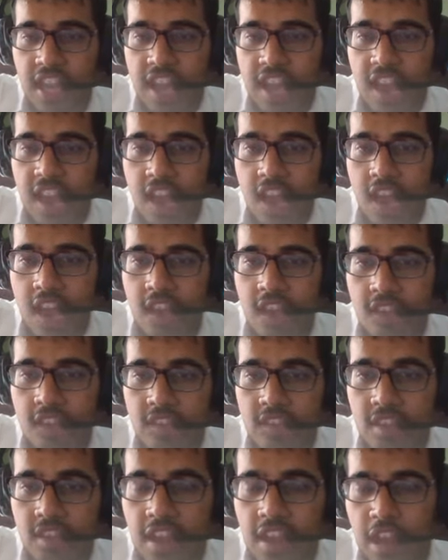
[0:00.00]
And
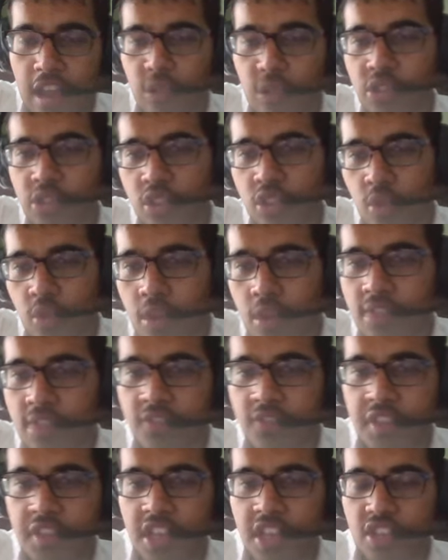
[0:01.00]
I was looking at the
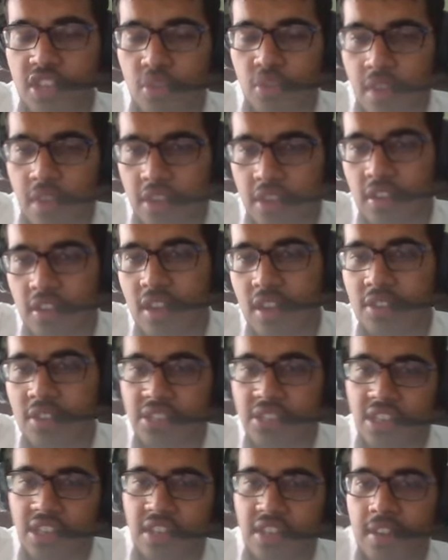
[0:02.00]
qualification record. I was
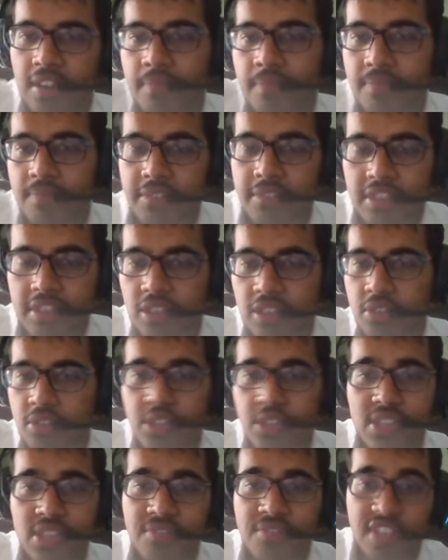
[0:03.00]
saying, no, they're
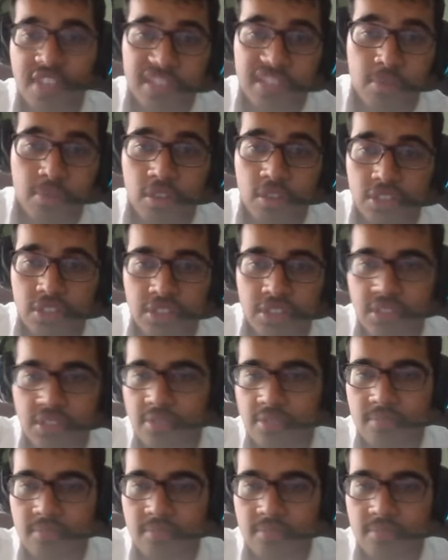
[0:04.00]
just defensive merchants.